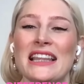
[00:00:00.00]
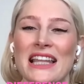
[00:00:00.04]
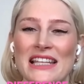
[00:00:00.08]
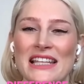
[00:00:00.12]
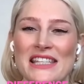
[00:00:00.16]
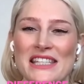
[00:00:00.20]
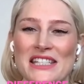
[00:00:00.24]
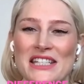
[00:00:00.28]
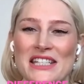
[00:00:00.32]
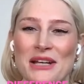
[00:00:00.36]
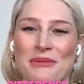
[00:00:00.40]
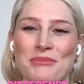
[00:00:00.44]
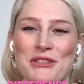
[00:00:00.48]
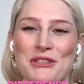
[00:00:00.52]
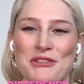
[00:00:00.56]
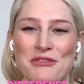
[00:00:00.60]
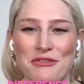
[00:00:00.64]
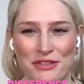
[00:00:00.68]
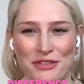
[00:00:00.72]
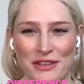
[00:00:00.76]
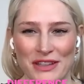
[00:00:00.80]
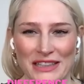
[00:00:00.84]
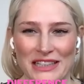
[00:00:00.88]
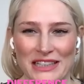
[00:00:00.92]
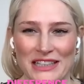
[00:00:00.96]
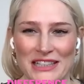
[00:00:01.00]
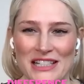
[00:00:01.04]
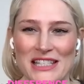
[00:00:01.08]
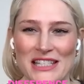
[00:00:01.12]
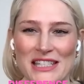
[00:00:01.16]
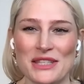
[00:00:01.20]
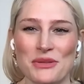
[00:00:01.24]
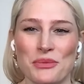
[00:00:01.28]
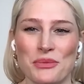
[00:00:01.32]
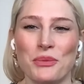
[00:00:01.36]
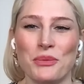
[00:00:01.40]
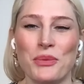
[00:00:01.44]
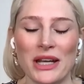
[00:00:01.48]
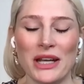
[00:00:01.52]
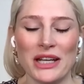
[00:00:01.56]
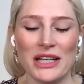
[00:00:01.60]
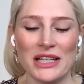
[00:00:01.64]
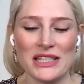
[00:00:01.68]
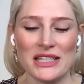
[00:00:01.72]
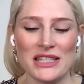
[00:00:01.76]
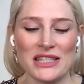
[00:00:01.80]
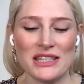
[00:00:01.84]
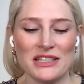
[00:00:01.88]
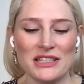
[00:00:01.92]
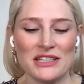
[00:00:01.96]
Let's jump to fillers. What
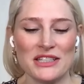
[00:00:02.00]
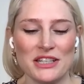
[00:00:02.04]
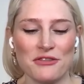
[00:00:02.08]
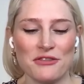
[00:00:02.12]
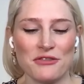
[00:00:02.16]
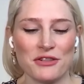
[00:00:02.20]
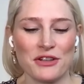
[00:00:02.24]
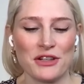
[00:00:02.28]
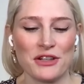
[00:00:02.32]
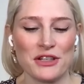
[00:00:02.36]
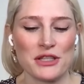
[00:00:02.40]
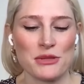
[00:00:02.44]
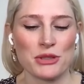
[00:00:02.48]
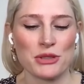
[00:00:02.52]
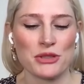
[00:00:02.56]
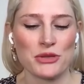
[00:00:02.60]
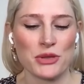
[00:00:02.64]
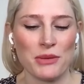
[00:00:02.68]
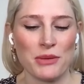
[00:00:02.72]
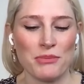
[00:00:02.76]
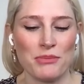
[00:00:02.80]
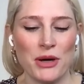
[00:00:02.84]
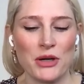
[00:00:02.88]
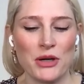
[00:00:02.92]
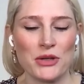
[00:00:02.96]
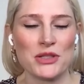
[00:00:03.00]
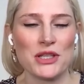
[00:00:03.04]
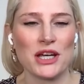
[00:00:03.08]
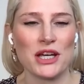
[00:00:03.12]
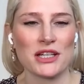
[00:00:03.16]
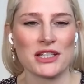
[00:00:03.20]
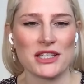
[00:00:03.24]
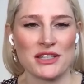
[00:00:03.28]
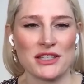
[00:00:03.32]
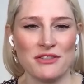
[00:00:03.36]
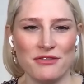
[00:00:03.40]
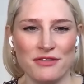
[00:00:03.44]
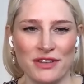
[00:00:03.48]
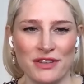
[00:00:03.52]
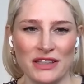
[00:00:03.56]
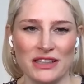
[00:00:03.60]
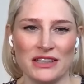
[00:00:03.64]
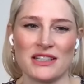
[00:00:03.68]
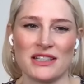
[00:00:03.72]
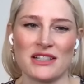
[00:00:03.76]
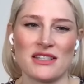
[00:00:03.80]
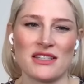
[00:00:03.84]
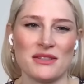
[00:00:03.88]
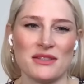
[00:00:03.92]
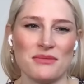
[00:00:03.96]
is the difference between Botox and
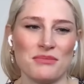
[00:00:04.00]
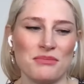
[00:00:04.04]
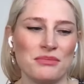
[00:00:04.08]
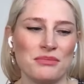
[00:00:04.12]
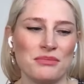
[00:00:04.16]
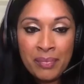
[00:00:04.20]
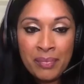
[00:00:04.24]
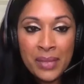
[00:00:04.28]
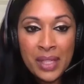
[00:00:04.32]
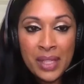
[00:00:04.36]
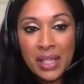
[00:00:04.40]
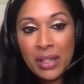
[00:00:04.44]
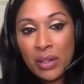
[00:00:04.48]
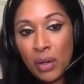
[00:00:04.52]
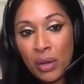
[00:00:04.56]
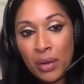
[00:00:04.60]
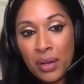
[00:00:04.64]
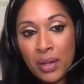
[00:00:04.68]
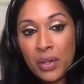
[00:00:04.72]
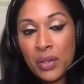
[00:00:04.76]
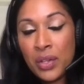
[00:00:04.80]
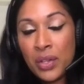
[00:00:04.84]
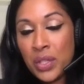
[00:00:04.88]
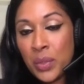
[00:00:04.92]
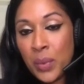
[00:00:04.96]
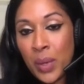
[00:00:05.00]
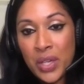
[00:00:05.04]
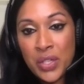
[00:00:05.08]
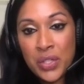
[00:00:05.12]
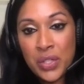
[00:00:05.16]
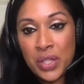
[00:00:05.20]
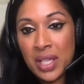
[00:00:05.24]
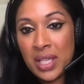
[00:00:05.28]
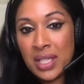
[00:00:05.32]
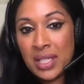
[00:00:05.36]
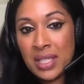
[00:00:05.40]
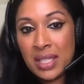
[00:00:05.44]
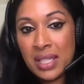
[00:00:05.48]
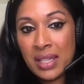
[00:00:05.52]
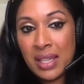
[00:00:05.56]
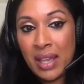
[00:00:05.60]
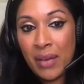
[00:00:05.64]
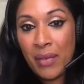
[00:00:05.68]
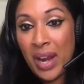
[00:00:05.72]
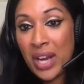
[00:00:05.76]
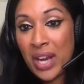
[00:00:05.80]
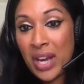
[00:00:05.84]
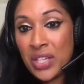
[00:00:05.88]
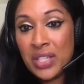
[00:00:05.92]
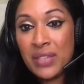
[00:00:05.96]
fillers? Look, good question. It's they're
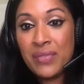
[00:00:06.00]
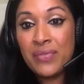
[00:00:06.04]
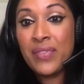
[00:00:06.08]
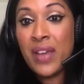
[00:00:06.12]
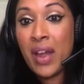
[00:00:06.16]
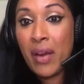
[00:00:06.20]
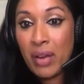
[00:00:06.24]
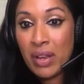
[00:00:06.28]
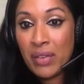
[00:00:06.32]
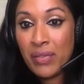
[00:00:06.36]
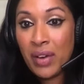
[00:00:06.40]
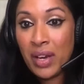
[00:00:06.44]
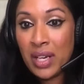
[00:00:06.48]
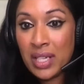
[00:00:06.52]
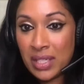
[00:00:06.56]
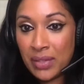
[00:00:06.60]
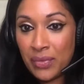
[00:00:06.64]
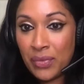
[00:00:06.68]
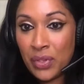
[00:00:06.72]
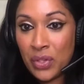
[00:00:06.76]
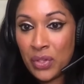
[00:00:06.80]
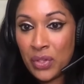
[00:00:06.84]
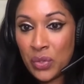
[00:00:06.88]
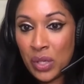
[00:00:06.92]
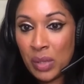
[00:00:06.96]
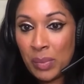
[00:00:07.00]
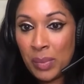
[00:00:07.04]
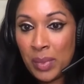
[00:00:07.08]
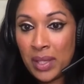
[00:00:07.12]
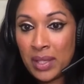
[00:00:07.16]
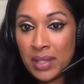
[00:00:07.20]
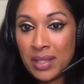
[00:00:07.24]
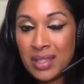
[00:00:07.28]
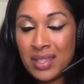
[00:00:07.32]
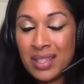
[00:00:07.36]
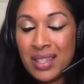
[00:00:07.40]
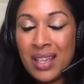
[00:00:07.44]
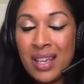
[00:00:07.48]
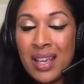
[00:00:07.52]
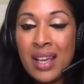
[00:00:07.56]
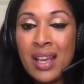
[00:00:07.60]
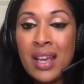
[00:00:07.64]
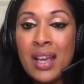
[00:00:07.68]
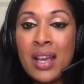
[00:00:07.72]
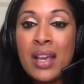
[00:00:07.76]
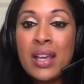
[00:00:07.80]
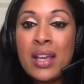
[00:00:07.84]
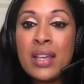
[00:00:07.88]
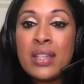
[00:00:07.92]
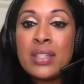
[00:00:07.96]
actually very, very different treatments.
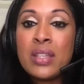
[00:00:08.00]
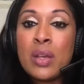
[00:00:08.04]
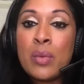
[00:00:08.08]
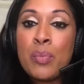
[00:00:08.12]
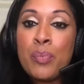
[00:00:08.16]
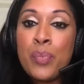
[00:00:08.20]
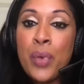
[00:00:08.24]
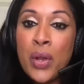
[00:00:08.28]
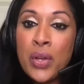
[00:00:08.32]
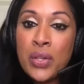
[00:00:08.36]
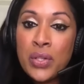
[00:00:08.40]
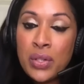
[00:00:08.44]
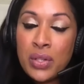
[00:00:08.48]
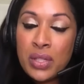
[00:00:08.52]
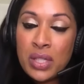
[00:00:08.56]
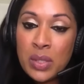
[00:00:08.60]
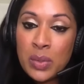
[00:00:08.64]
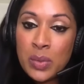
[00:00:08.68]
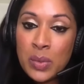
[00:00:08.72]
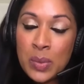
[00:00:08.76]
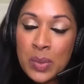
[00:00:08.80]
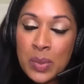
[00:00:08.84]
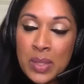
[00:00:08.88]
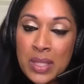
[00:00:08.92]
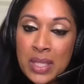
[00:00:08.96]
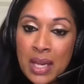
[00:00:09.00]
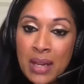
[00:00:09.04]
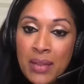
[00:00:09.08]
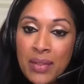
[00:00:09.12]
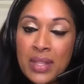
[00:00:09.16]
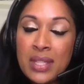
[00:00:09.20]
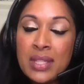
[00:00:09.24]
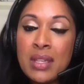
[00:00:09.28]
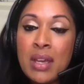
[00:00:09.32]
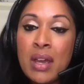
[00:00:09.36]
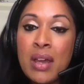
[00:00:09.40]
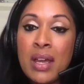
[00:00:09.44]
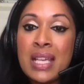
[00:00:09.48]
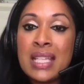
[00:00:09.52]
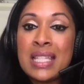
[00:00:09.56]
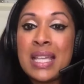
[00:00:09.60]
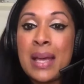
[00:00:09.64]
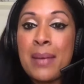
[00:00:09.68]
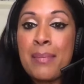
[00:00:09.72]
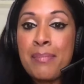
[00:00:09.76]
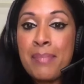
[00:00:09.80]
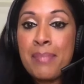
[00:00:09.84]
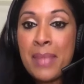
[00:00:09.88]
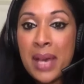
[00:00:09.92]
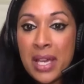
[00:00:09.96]
So Botox, as we said at the start, is a
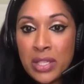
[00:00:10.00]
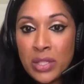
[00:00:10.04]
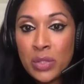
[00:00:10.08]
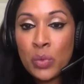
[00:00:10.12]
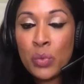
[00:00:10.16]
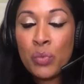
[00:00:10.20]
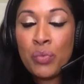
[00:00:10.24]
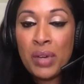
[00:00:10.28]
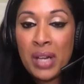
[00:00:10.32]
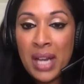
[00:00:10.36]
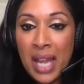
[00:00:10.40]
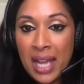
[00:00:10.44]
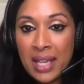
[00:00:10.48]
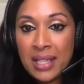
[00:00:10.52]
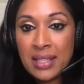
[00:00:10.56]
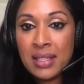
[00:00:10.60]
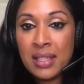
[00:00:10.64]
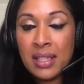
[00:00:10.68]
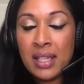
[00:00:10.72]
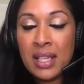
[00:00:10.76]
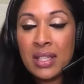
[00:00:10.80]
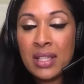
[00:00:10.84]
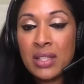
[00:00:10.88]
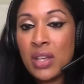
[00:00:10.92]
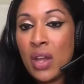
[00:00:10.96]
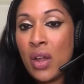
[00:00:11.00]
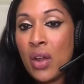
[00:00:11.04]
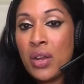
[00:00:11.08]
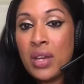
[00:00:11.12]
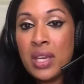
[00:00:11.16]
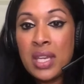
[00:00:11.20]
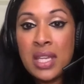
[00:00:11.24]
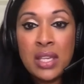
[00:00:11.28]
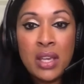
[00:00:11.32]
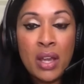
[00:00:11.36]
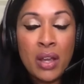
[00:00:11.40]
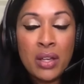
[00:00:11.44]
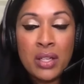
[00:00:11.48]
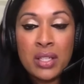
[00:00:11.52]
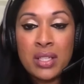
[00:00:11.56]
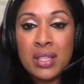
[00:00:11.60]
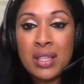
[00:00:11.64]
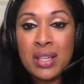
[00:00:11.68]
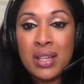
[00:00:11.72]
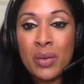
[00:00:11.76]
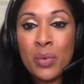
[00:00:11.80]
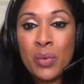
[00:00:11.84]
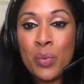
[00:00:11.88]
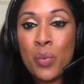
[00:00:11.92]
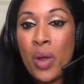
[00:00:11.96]
muscle relaxant. It's only going
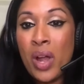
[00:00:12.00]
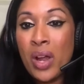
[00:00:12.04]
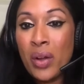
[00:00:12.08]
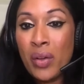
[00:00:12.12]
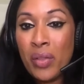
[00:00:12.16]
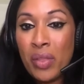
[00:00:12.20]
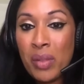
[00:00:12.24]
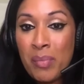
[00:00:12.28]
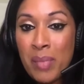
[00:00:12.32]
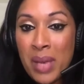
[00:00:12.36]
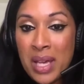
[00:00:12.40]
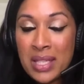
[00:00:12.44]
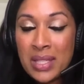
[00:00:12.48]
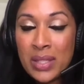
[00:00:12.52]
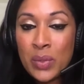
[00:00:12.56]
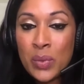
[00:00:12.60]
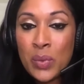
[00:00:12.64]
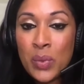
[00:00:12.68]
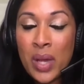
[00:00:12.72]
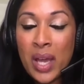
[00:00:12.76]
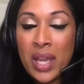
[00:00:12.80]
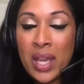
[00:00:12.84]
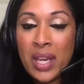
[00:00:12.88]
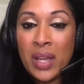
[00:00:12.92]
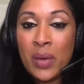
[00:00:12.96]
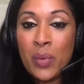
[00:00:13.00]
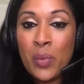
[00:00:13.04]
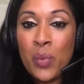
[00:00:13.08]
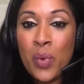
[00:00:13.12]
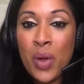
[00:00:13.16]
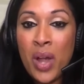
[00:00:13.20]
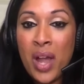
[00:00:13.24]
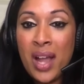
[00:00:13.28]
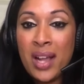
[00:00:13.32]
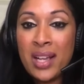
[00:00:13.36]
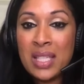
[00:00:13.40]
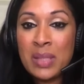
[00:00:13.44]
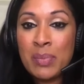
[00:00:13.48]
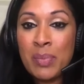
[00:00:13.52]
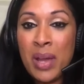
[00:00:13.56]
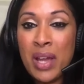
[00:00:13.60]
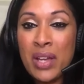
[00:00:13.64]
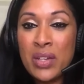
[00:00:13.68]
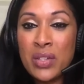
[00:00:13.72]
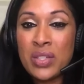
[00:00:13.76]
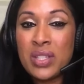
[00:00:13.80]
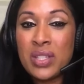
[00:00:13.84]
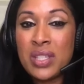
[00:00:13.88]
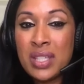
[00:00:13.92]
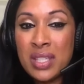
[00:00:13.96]
to work on the muscle, and it works by
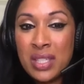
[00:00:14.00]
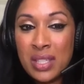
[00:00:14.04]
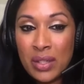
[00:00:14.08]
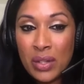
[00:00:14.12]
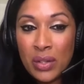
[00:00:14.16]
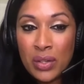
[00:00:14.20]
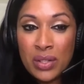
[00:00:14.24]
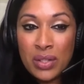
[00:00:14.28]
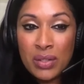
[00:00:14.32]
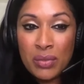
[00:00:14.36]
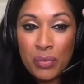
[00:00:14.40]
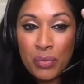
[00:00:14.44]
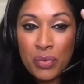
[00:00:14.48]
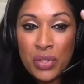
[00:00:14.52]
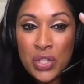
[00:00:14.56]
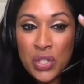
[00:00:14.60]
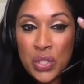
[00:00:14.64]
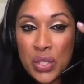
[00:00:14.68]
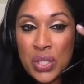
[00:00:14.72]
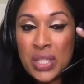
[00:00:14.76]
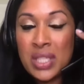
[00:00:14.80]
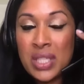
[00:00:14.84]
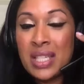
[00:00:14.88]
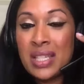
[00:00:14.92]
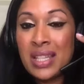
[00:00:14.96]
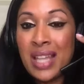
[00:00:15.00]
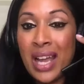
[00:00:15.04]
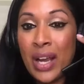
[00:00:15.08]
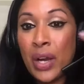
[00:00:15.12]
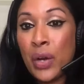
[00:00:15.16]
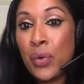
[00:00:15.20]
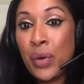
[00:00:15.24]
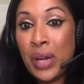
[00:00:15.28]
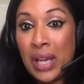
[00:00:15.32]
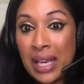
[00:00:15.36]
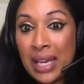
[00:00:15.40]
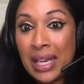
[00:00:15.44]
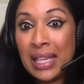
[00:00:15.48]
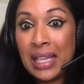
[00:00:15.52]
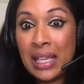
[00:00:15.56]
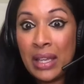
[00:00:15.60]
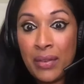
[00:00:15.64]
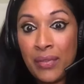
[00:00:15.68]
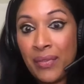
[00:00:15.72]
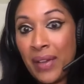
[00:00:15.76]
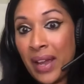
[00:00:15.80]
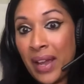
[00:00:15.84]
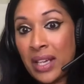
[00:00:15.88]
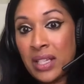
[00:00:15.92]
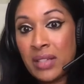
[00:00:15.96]
just reducing that crinkling
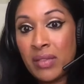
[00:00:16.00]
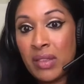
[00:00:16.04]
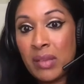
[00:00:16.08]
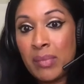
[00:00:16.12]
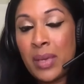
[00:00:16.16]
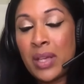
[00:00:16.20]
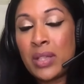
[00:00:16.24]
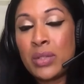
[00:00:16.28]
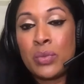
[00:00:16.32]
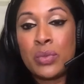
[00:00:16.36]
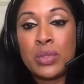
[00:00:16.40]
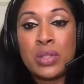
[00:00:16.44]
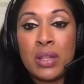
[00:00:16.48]
effect of the muscle.